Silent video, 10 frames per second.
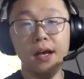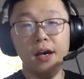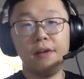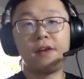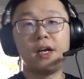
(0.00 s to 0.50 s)

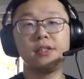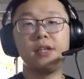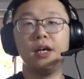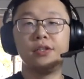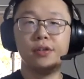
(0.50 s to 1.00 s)
First,
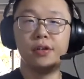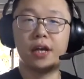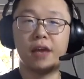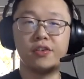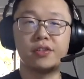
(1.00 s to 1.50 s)
to
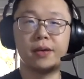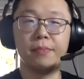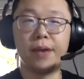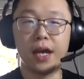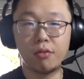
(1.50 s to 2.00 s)
give you
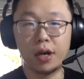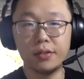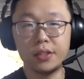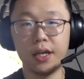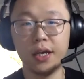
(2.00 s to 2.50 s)
some
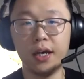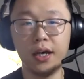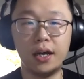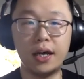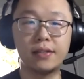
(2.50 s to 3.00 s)
background,
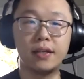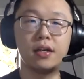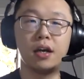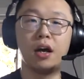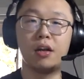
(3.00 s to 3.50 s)
I
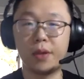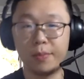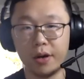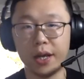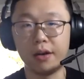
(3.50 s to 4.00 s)
think a lot of
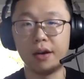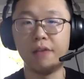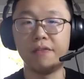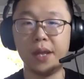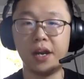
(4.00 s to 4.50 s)
people here are
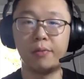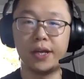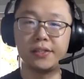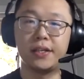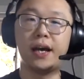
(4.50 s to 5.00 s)
familiar
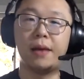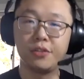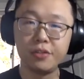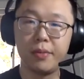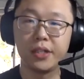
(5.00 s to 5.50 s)
with
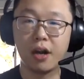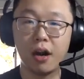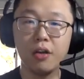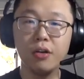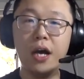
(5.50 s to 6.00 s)
Hamiltonian Monte
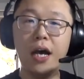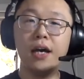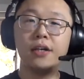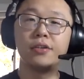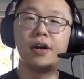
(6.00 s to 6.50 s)
Carlo.
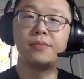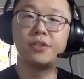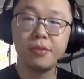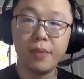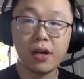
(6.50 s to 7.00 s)
So
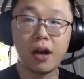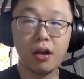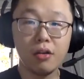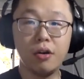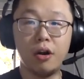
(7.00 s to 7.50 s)
Hamiltonian Monte
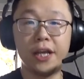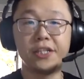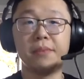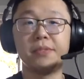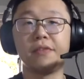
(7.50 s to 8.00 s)
Carlo, or
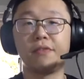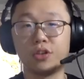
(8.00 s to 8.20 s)
HMC for